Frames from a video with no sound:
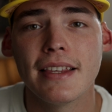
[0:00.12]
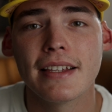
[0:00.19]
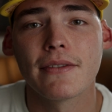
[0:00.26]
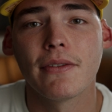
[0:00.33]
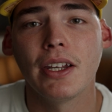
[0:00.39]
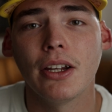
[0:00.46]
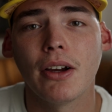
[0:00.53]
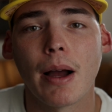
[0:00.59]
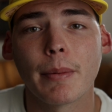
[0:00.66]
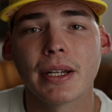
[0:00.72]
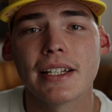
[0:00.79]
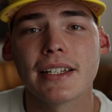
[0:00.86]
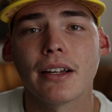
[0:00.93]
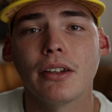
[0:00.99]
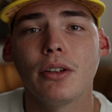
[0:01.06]
this video, I'm
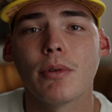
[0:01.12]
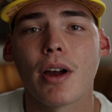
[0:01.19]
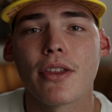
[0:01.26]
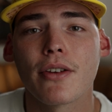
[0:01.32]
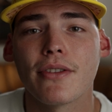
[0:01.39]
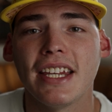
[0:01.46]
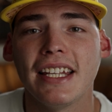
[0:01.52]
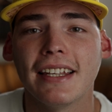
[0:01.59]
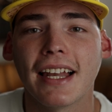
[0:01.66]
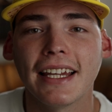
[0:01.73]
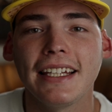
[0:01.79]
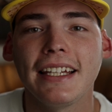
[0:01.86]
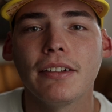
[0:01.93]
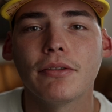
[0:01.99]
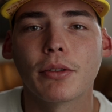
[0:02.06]
going to tell you whether the
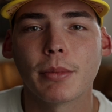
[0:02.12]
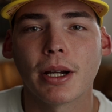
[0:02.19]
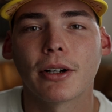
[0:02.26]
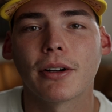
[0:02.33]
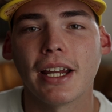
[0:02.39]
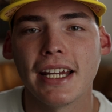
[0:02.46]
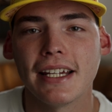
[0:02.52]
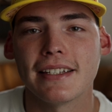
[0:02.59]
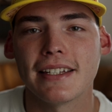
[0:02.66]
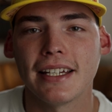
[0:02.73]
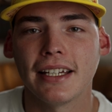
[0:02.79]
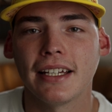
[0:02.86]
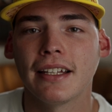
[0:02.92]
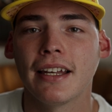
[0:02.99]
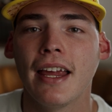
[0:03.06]
Nike Vomero
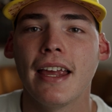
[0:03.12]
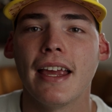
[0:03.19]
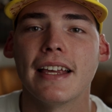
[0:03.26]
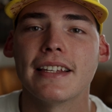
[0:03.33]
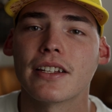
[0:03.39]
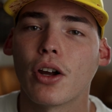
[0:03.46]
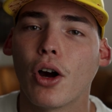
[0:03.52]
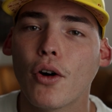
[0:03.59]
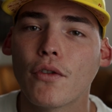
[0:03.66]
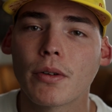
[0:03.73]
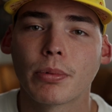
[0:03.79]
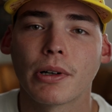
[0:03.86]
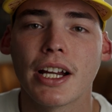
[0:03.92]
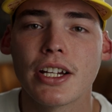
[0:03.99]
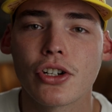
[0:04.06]
18 is an
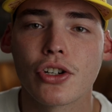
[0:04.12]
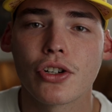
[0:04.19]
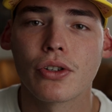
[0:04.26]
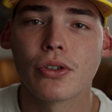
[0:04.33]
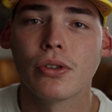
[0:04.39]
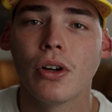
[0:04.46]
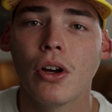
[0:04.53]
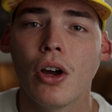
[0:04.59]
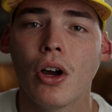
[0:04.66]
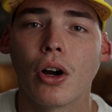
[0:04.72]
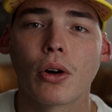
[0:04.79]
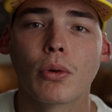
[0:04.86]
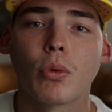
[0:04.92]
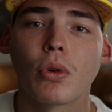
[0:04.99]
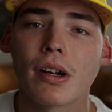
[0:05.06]
overpriced shoe
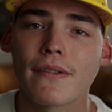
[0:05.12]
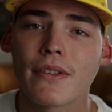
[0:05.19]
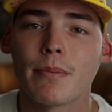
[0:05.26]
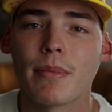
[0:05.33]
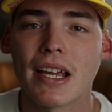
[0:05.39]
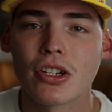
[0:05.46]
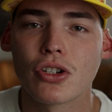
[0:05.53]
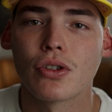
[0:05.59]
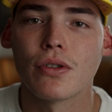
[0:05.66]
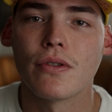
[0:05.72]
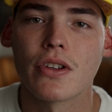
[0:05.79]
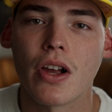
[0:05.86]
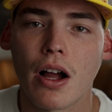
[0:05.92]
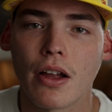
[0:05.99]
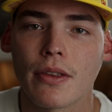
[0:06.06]
or one of the best
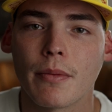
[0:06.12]
shoes on